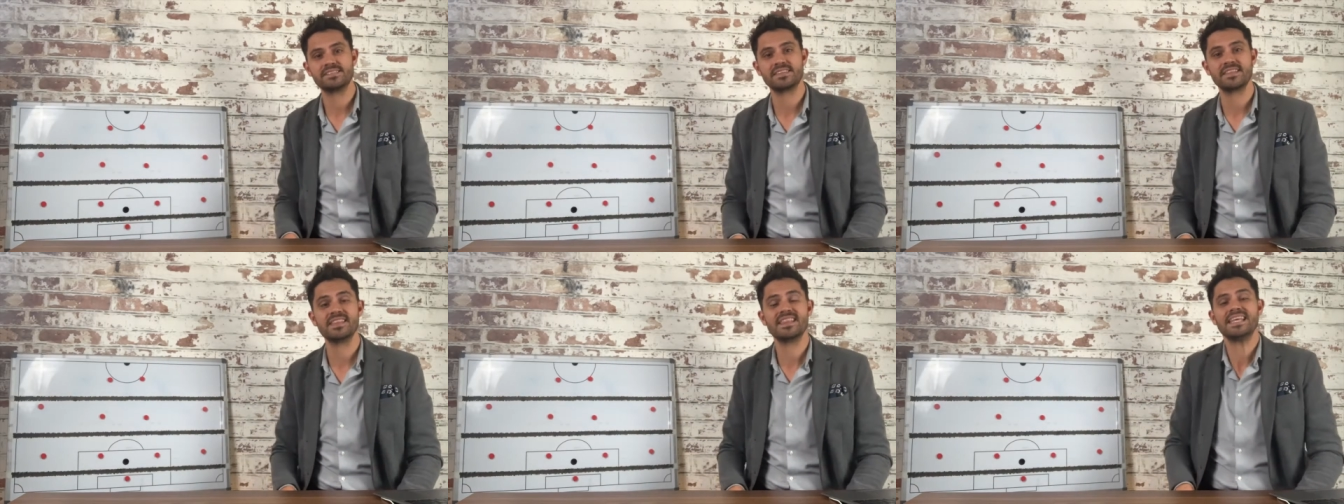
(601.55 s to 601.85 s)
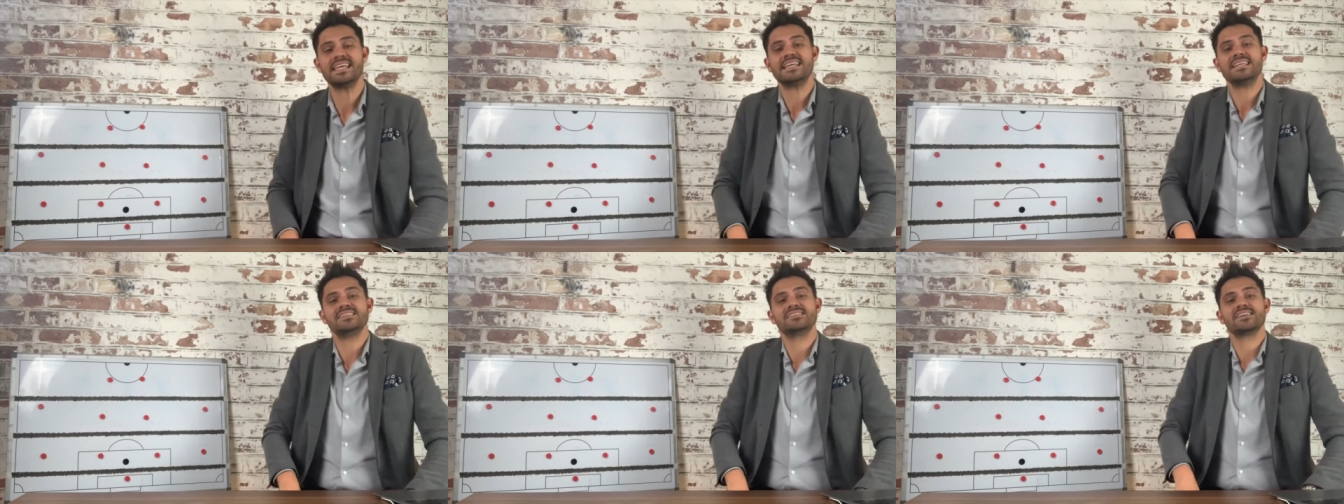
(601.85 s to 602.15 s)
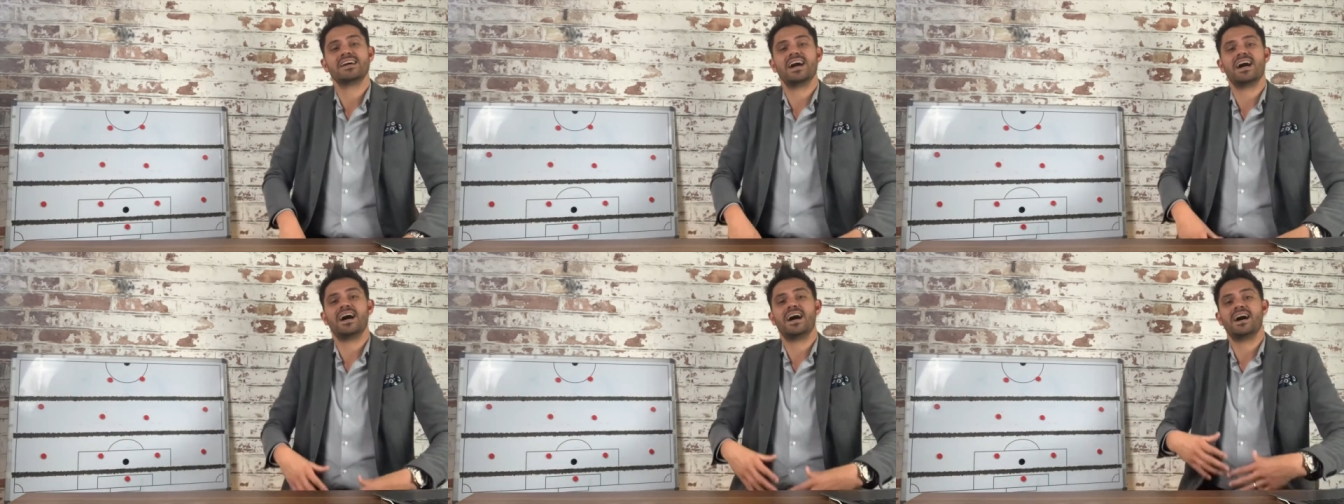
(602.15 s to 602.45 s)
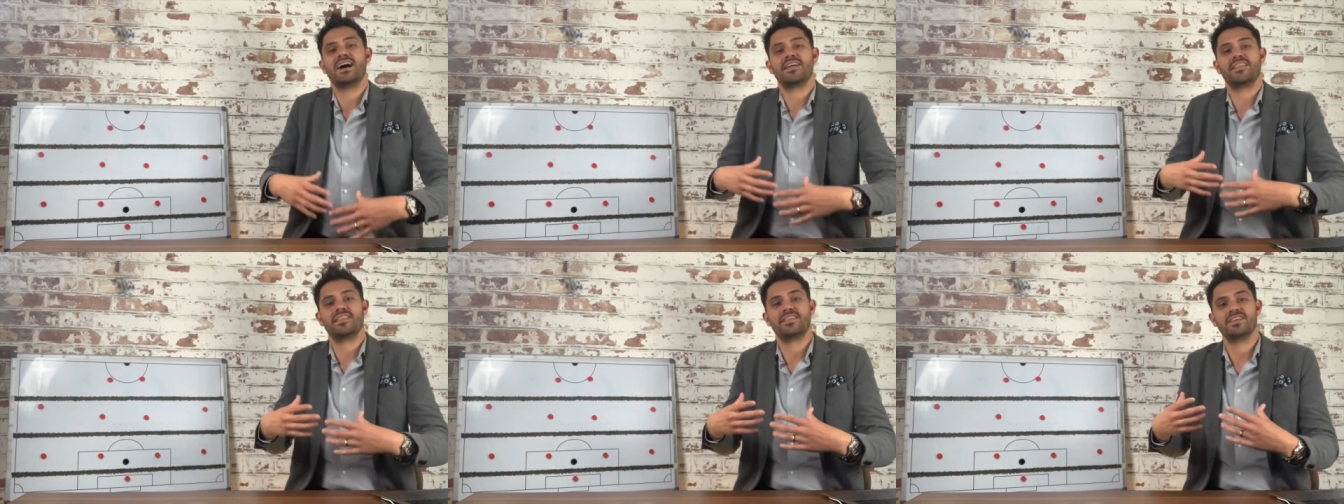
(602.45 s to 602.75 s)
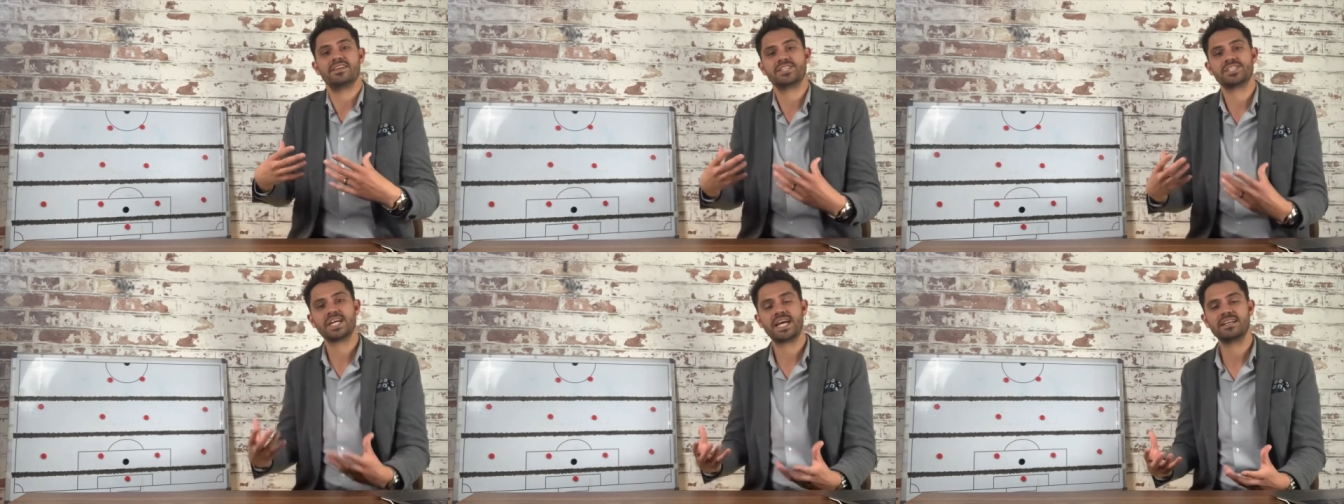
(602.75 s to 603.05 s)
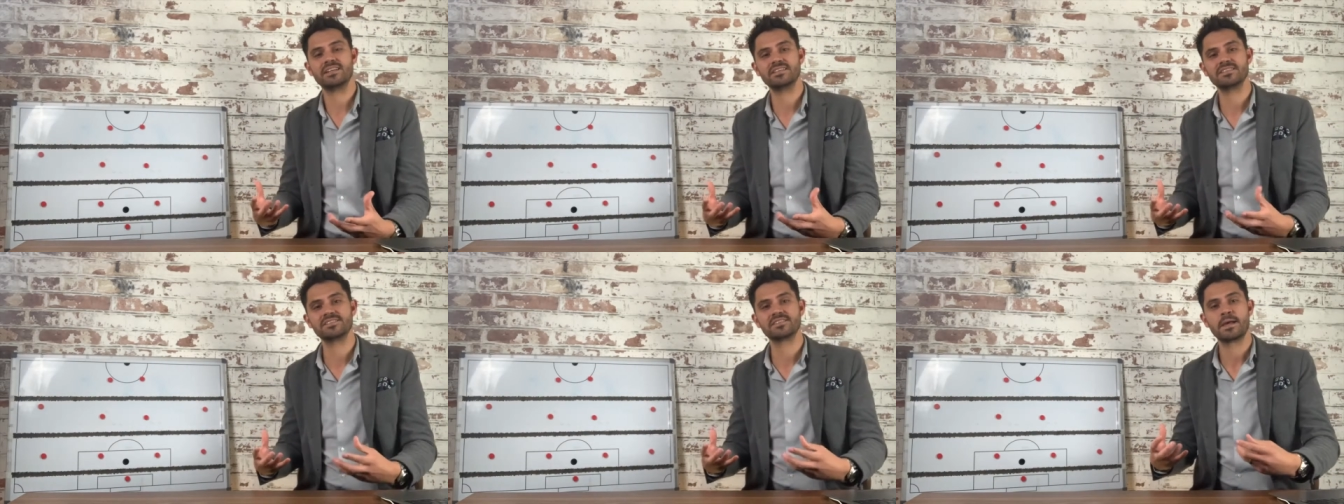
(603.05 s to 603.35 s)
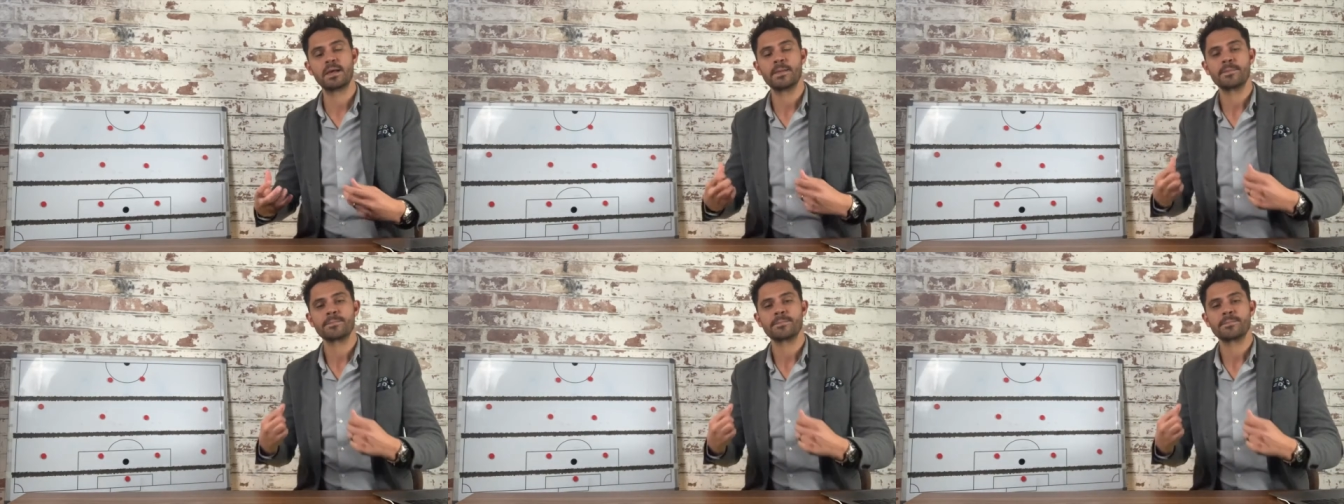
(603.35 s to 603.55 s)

These are the channels